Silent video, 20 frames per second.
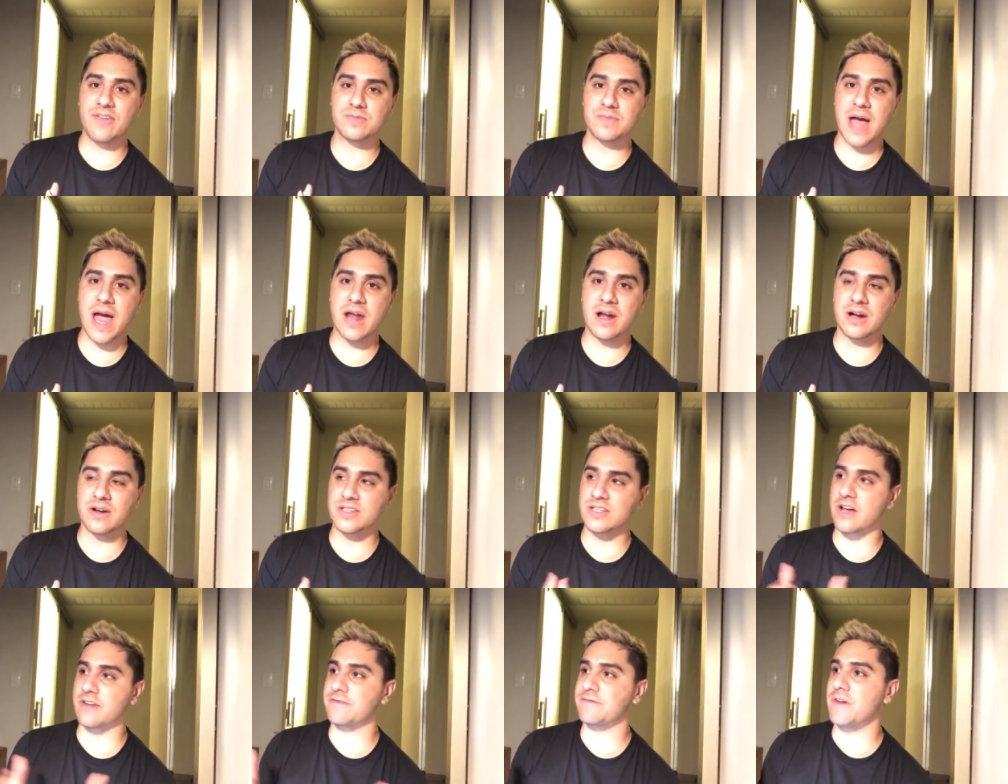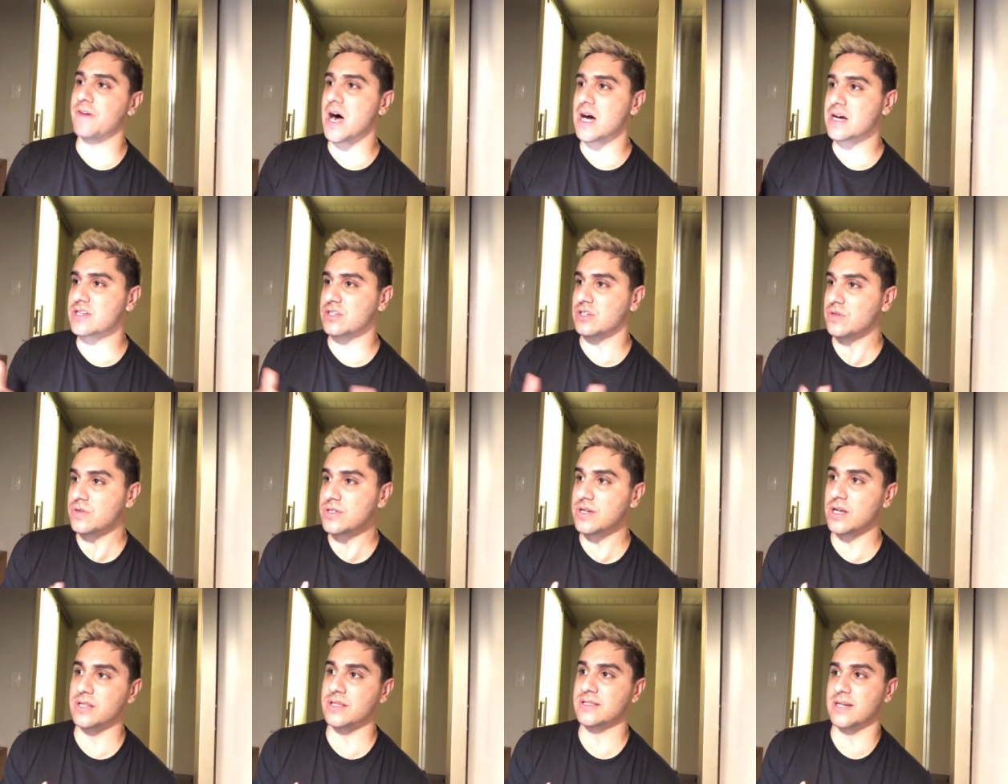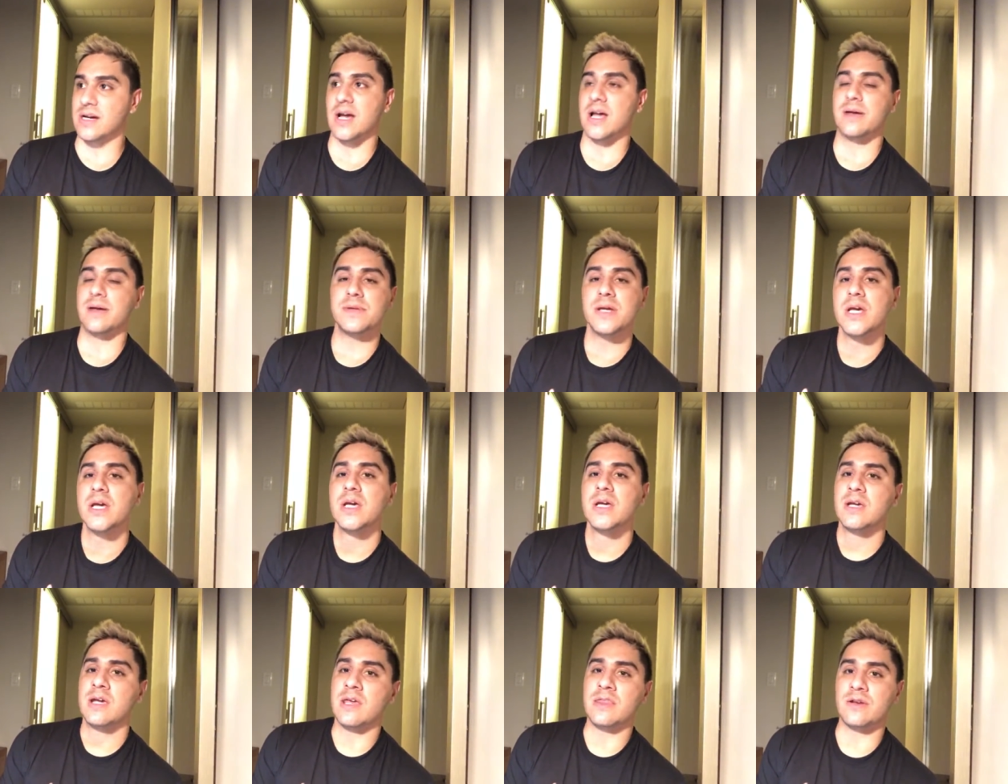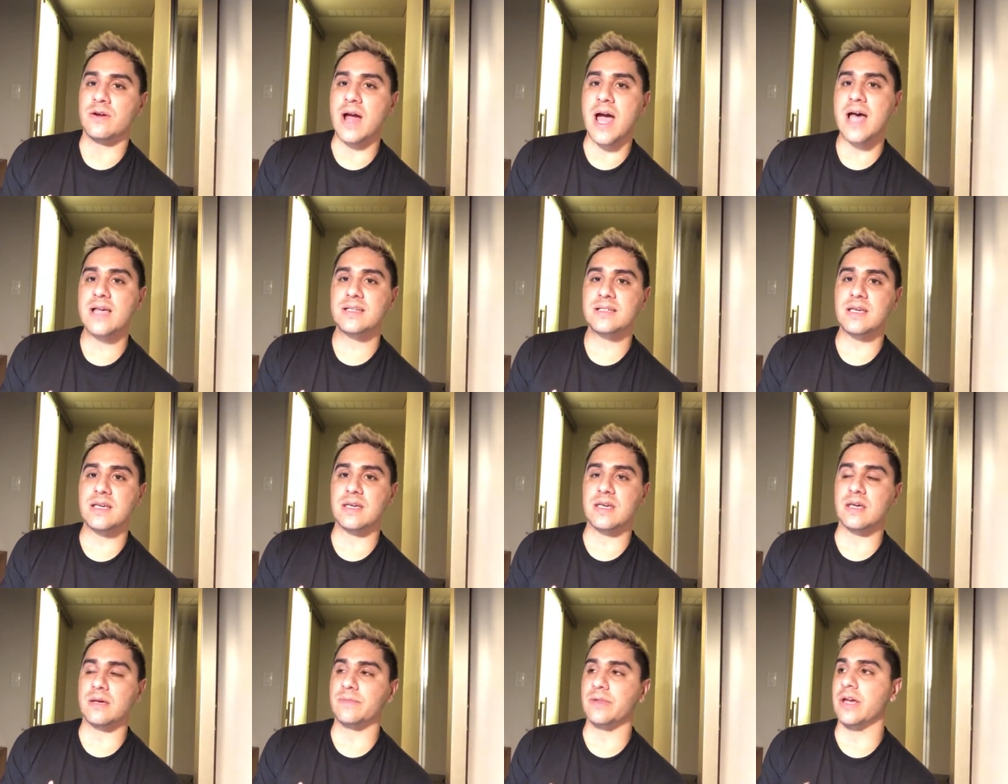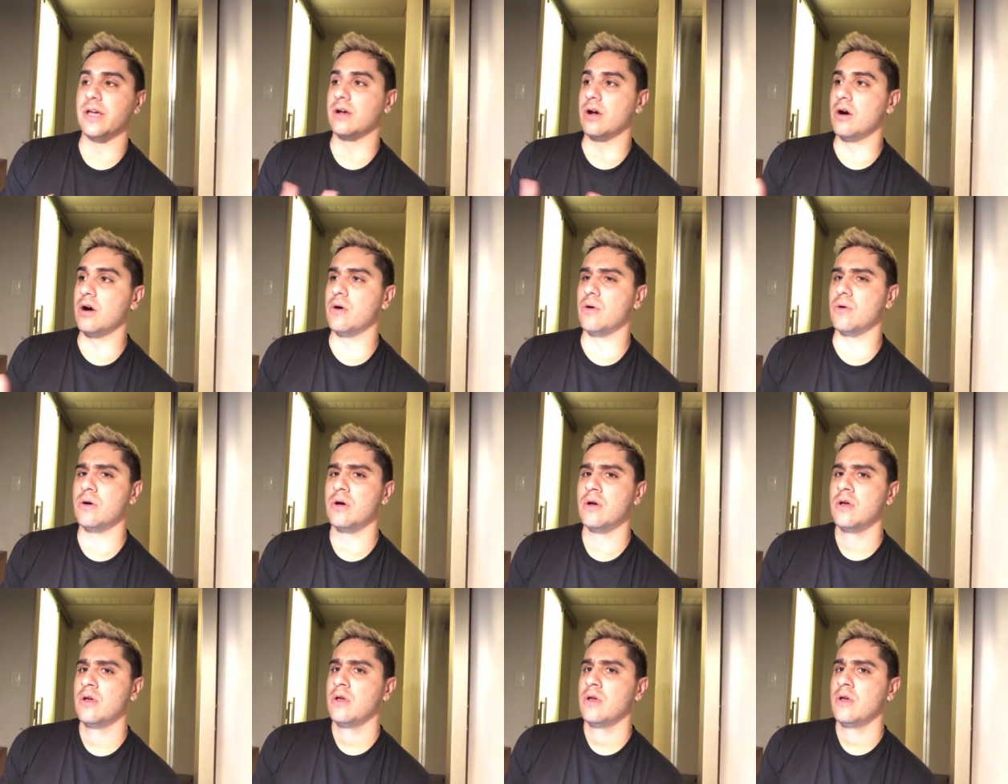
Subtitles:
Matter is on Fox News all the time, and they're asking him like, "Oh,